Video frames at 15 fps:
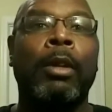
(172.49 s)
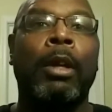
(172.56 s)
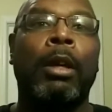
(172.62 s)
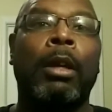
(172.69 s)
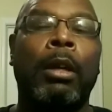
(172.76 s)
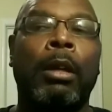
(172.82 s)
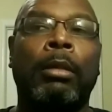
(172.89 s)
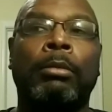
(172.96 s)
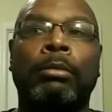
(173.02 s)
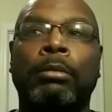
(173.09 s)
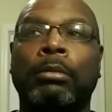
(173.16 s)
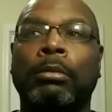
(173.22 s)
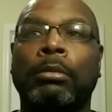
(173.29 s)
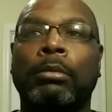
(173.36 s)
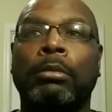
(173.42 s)

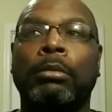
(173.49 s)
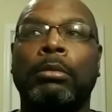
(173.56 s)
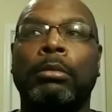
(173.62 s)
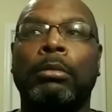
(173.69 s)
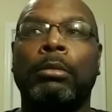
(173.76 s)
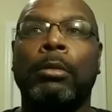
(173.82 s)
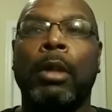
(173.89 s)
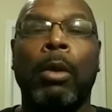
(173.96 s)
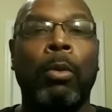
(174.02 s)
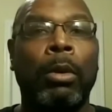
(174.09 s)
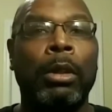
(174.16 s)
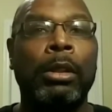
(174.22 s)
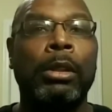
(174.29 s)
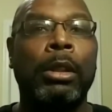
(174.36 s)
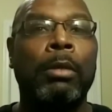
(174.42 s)
I
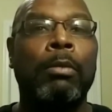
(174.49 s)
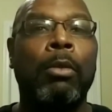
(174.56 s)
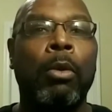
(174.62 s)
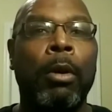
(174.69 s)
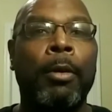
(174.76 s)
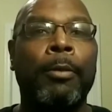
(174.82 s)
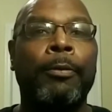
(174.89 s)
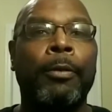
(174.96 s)
want to see more